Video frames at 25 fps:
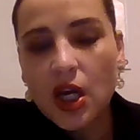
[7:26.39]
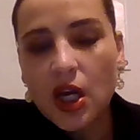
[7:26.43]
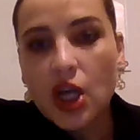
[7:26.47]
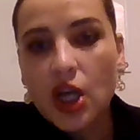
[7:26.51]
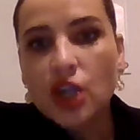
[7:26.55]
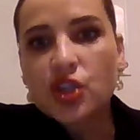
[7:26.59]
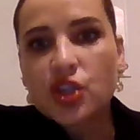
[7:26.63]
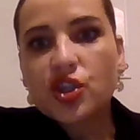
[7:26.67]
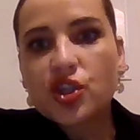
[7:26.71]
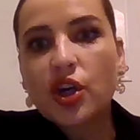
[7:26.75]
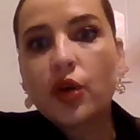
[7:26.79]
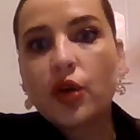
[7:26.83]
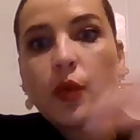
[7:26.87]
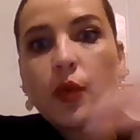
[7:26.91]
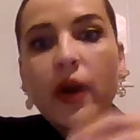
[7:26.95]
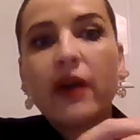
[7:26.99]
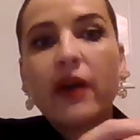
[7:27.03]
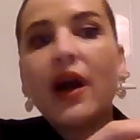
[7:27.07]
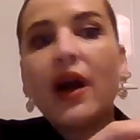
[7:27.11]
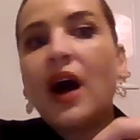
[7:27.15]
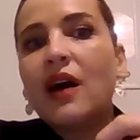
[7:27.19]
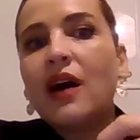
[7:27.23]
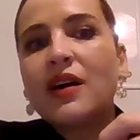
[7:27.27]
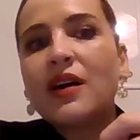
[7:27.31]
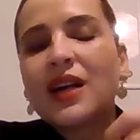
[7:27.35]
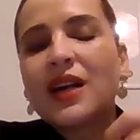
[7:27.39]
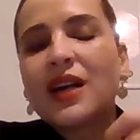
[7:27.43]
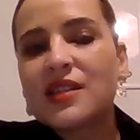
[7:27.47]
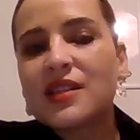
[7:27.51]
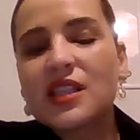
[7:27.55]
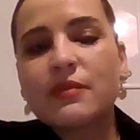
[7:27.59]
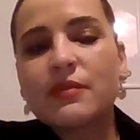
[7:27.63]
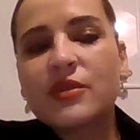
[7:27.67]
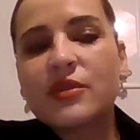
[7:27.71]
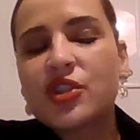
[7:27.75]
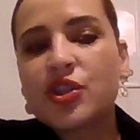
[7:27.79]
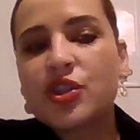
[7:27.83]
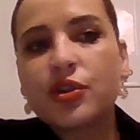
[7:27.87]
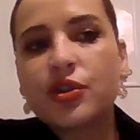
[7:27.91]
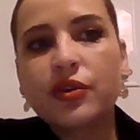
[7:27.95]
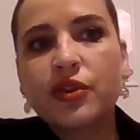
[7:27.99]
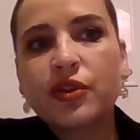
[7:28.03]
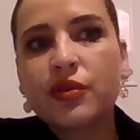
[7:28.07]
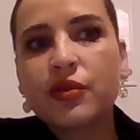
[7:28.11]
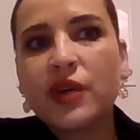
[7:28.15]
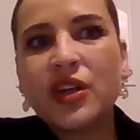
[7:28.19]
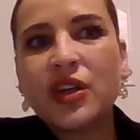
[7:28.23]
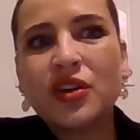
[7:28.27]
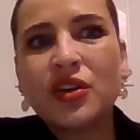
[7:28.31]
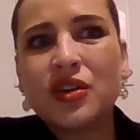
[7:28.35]
So where our customers 2 or 3
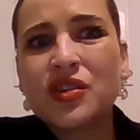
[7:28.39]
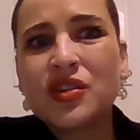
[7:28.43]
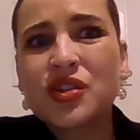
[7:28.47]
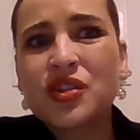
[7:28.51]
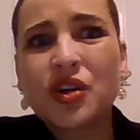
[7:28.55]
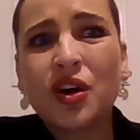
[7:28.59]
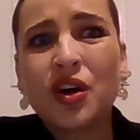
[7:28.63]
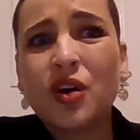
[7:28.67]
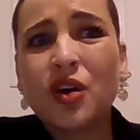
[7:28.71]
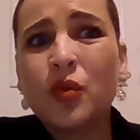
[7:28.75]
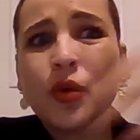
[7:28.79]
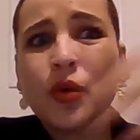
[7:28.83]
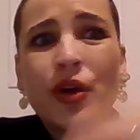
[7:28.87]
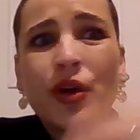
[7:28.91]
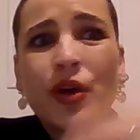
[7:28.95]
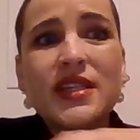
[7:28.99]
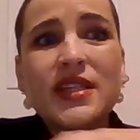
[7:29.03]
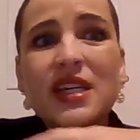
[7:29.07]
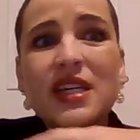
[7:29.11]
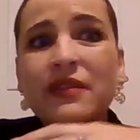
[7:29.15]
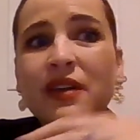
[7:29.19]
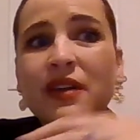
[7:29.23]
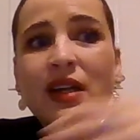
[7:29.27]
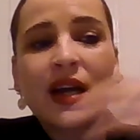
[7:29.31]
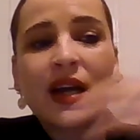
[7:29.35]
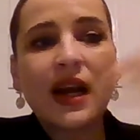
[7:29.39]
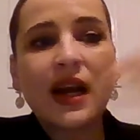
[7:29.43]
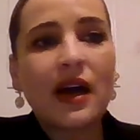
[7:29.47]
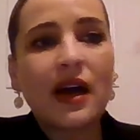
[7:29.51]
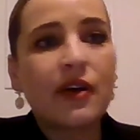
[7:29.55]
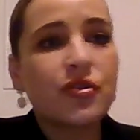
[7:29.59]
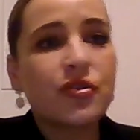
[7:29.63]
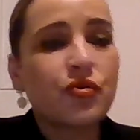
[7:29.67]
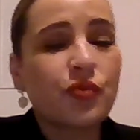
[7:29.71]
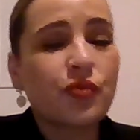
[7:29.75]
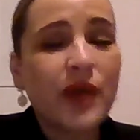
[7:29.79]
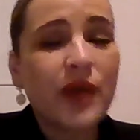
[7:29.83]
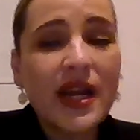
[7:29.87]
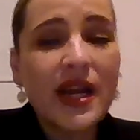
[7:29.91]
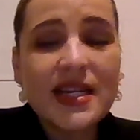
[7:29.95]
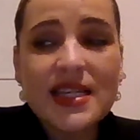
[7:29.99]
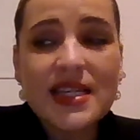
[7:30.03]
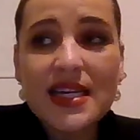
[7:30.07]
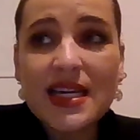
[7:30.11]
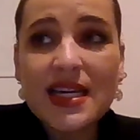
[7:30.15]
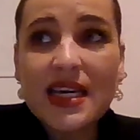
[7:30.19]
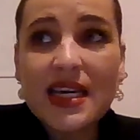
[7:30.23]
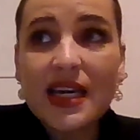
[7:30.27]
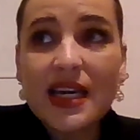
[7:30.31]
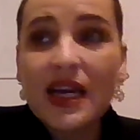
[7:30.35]
years ago weren't even cloud
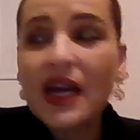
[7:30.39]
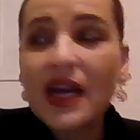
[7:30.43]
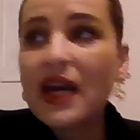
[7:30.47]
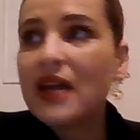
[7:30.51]
ready,